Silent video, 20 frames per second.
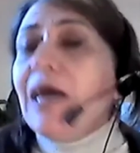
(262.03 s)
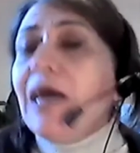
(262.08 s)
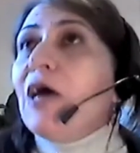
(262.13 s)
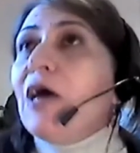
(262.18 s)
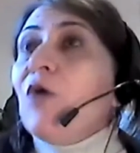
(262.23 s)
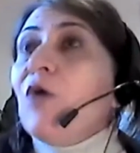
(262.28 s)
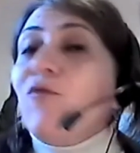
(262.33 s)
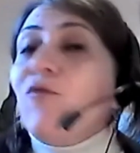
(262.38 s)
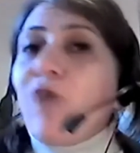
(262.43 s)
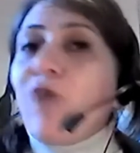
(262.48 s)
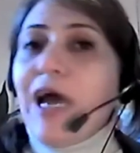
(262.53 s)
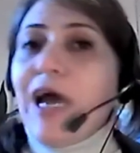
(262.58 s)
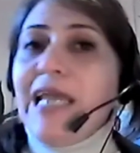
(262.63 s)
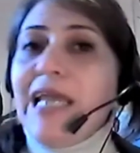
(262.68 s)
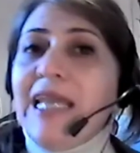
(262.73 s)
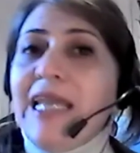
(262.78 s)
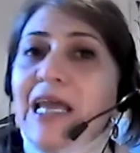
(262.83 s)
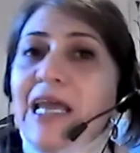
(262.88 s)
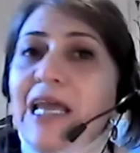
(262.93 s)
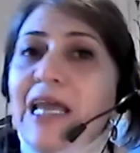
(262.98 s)

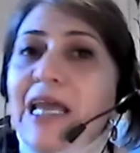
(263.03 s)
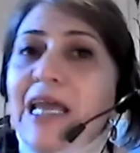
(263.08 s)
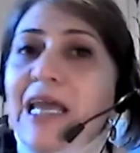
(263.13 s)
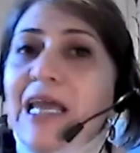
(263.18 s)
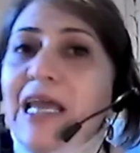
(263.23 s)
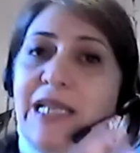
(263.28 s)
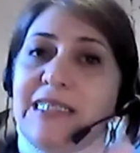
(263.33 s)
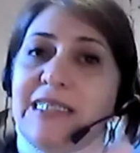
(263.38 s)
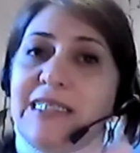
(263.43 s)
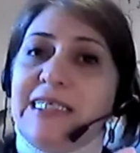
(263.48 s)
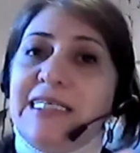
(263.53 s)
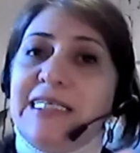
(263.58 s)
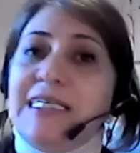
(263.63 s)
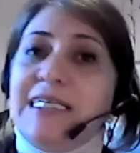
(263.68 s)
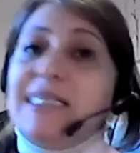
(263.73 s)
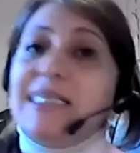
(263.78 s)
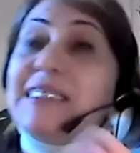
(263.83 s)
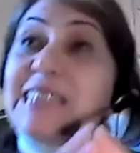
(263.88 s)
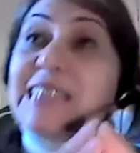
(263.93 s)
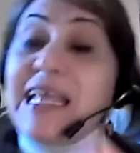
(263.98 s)
While equality
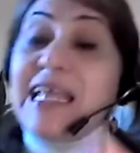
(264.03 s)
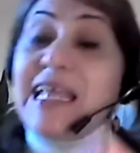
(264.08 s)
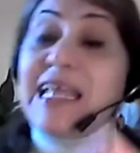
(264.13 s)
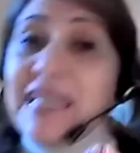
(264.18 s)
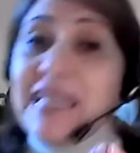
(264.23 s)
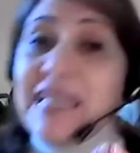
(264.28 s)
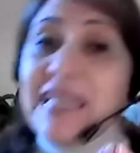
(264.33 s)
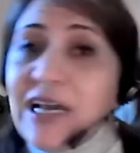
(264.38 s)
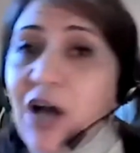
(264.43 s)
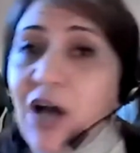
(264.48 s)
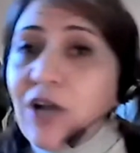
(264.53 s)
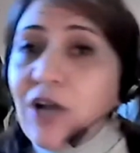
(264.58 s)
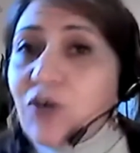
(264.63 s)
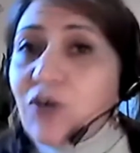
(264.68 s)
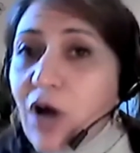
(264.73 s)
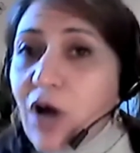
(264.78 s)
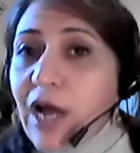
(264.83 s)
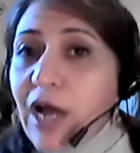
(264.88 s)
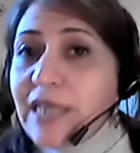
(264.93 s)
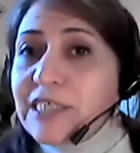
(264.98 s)
is a legal
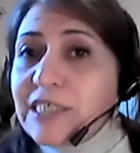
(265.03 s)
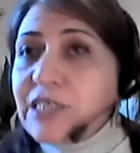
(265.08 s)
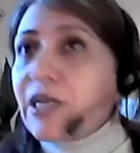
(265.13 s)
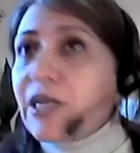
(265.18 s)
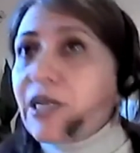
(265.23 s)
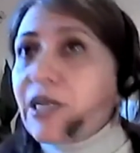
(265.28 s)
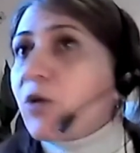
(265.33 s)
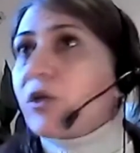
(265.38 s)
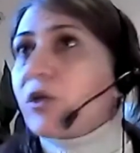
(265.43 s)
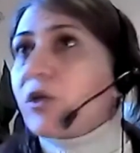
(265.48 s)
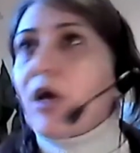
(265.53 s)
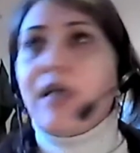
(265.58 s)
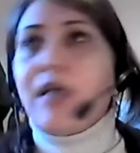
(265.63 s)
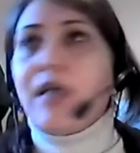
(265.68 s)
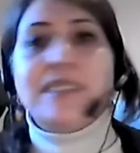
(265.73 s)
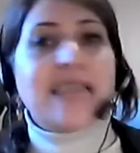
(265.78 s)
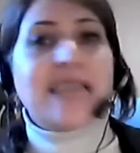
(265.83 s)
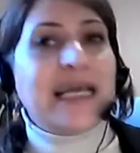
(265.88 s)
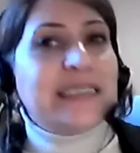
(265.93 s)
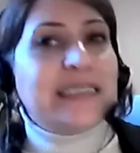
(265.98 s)
right
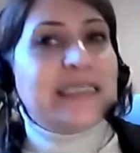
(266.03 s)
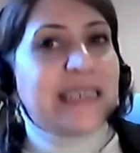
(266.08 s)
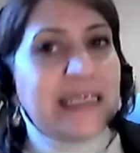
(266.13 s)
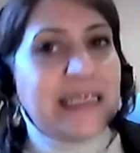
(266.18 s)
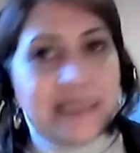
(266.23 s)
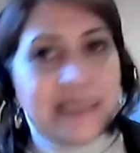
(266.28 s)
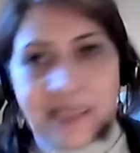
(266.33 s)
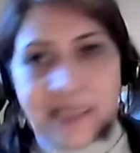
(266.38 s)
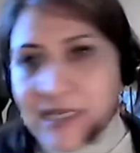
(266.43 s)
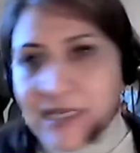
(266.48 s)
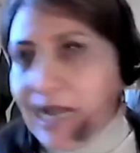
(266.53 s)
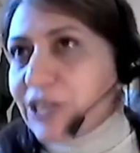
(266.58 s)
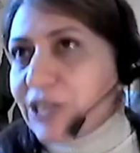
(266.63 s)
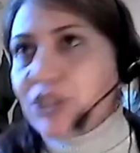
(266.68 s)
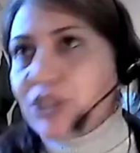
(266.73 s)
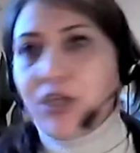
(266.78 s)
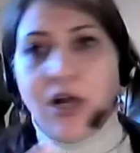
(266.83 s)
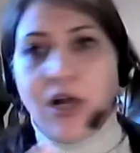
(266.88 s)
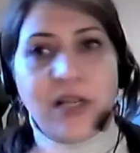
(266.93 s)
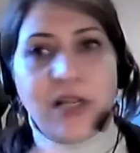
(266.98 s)
recognized at
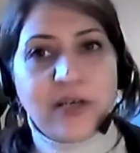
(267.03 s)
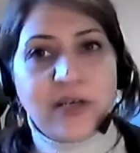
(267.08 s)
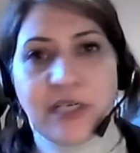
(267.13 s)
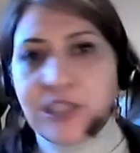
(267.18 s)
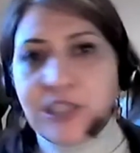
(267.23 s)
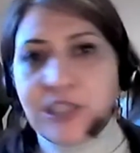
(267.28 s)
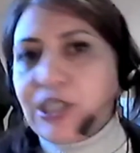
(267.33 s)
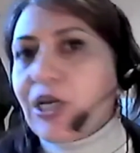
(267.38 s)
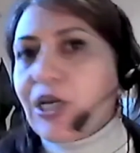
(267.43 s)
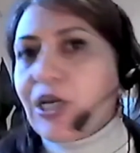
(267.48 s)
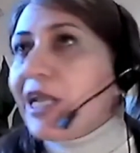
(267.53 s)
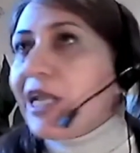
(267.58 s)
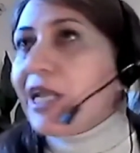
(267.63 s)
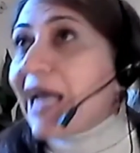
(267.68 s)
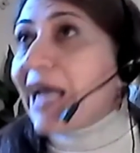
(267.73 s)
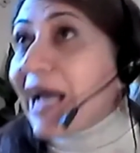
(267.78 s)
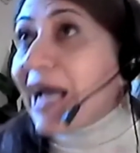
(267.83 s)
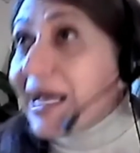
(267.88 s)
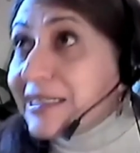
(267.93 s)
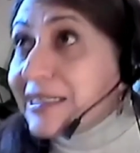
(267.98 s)
international, regional,
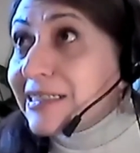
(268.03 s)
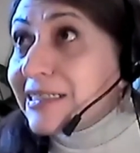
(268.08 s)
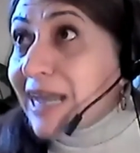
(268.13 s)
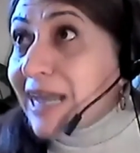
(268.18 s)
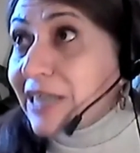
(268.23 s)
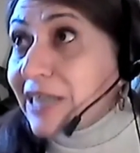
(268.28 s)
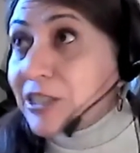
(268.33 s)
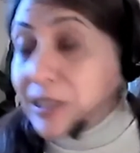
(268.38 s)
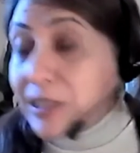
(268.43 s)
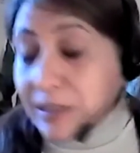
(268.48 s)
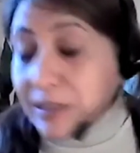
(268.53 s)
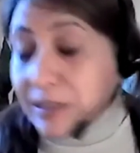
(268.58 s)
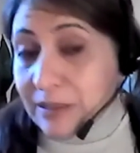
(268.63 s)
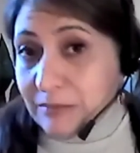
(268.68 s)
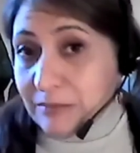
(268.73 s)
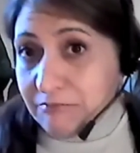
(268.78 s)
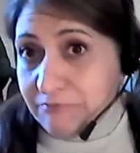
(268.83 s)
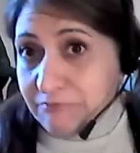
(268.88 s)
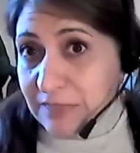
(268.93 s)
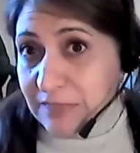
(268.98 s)
and
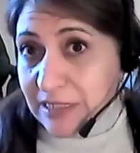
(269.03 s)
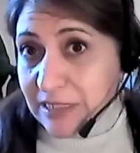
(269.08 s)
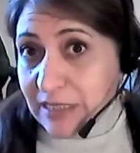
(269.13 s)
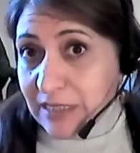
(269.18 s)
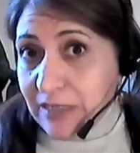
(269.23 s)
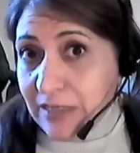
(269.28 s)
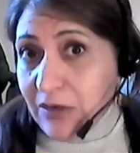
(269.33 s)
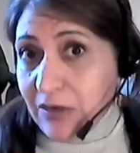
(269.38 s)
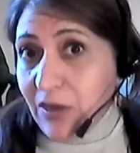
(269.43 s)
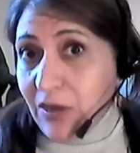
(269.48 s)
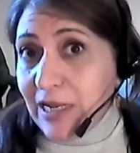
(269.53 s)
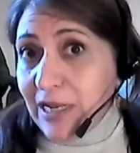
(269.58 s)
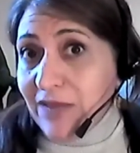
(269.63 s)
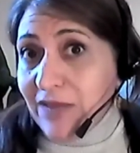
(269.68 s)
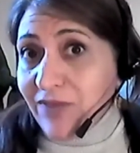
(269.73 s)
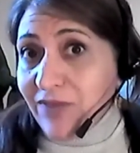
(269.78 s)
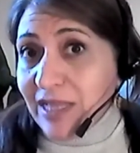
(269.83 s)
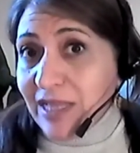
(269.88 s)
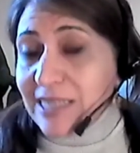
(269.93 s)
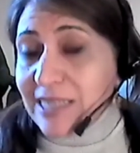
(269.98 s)
national
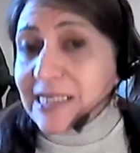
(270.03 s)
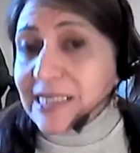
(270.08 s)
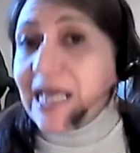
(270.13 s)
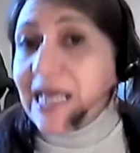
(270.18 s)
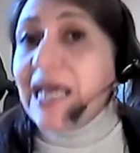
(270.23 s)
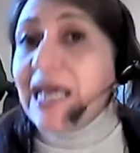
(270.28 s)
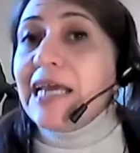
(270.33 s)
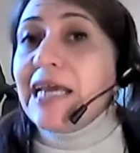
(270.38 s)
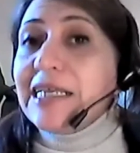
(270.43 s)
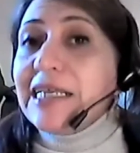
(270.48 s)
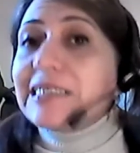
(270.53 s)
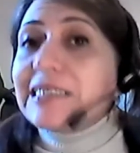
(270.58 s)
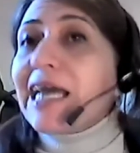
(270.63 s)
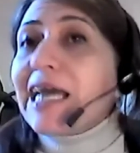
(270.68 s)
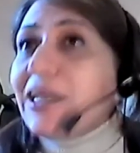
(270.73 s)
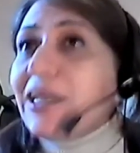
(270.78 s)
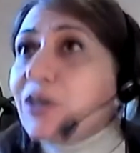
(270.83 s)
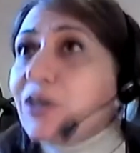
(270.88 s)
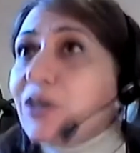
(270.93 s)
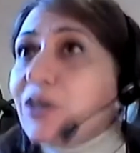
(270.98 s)
levels, it
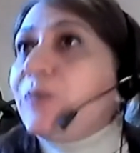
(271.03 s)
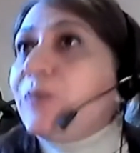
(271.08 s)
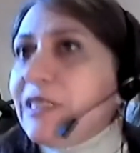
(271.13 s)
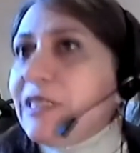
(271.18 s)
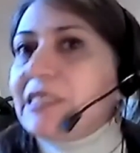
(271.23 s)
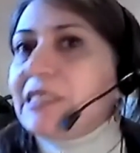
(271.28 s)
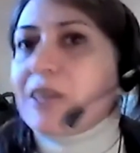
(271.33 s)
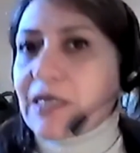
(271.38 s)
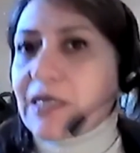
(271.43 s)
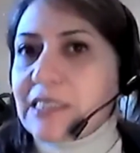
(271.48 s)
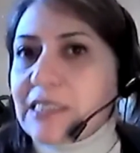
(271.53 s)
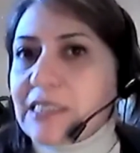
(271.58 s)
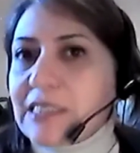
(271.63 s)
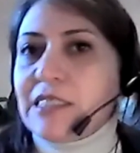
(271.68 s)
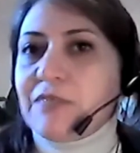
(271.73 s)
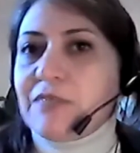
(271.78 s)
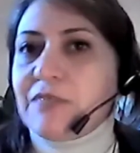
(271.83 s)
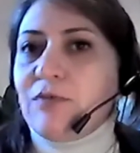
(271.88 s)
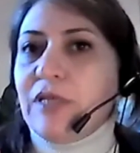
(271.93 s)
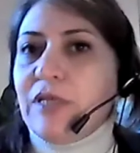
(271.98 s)
cannot be
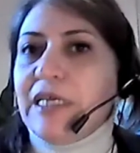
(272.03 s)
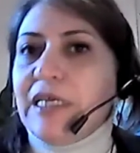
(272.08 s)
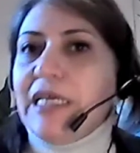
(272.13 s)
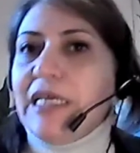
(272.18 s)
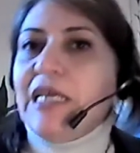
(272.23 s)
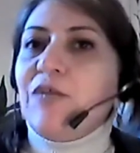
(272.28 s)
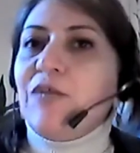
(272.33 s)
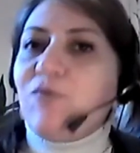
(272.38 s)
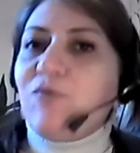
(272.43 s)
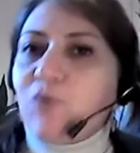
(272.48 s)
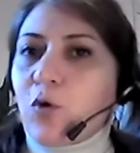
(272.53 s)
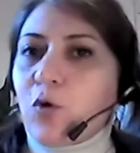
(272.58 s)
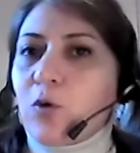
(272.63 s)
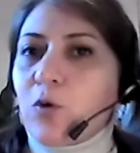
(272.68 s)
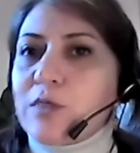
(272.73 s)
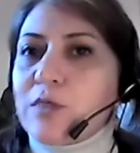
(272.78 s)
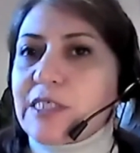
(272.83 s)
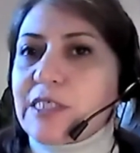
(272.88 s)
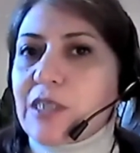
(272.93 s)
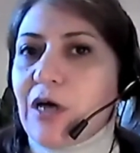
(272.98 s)
successfully
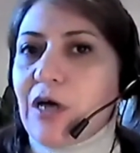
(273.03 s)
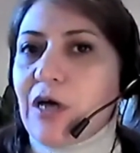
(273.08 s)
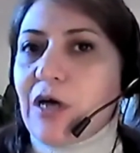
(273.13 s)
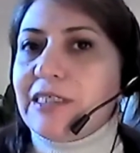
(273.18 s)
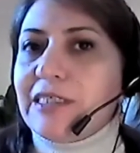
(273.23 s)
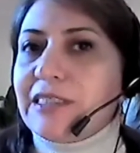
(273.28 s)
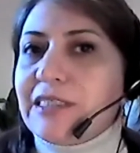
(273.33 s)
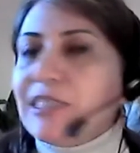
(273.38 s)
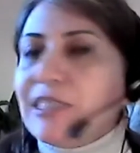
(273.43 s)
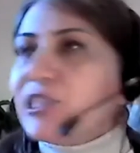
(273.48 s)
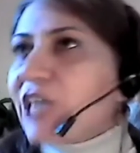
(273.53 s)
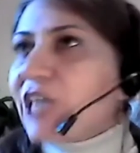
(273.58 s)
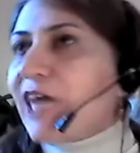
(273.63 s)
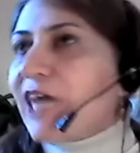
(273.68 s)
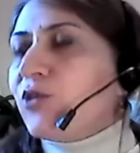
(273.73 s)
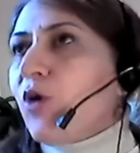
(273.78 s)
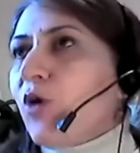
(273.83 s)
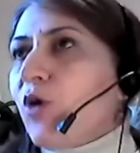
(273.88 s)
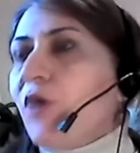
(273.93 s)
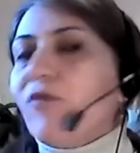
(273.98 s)
enforced under the
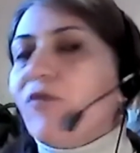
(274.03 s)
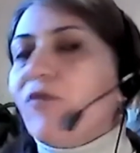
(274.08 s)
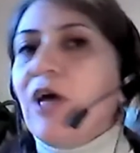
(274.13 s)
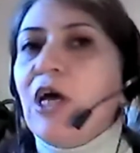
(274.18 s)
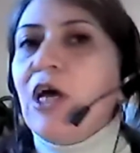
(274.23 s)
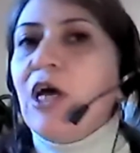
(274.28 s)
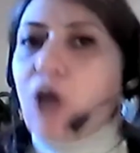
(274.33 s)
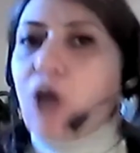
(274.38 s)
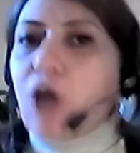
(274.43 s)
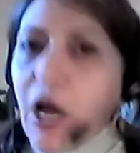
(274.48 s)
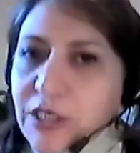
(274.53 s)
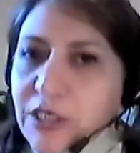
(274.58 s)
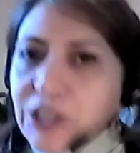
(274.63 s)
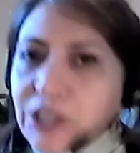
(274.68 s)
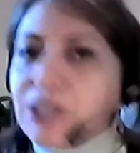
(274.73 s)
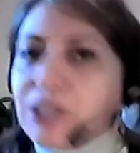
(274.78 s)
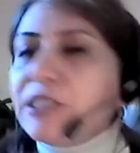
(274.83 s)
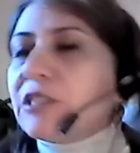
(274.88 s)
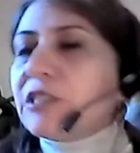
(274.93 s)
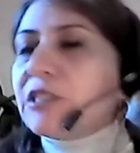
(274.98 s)
shadow of
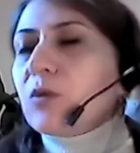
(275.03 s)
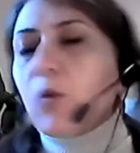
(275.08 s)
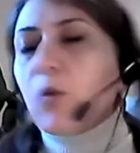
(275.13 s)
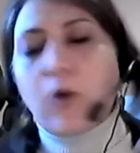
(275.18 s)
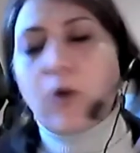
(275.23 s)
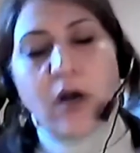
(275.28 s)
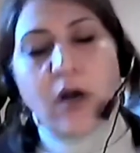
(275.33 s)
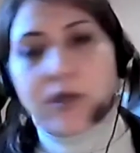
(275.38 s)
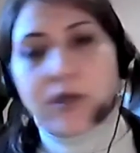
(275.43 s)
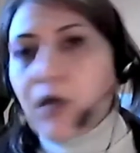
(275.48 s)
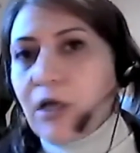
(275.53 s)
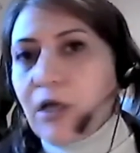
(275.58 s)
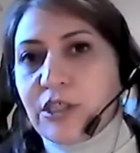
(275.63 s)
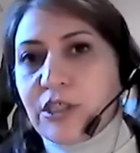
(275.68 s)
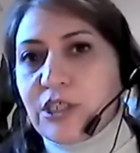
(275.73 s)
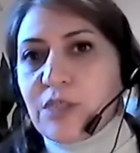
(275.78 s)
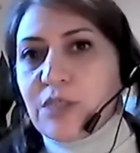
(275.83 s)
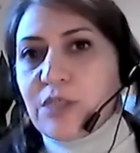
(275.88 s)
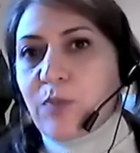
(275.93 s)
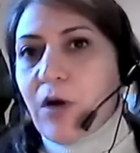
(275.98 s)
conscious or
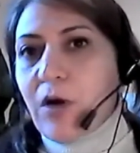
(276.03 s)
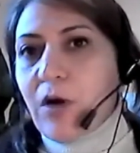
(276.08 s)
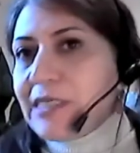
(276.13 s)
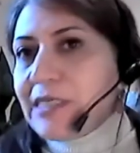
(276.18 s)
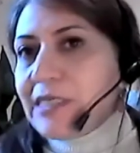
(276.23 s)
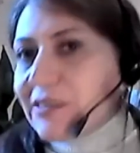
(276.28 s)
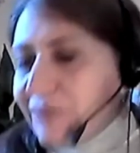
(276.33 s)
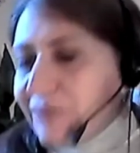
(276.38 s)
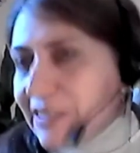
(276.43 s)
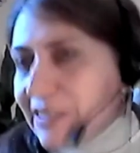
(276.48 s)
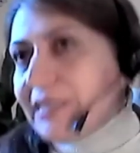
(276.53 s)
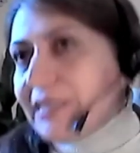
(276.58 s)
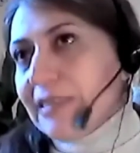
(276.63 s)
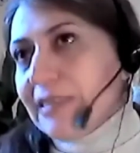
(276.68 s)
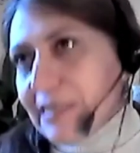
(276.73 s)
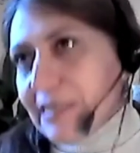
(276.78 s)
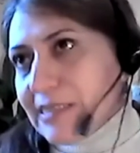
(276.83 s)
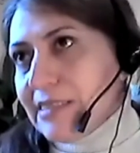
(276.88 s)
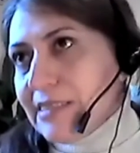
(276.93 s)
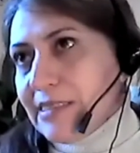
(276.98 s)
unconscious bias within
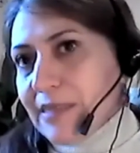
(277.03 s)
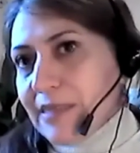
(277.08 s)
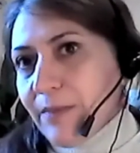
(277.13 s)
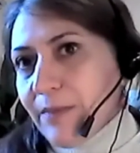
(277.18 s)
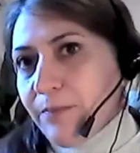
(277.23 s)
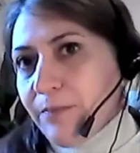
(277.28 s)
the system.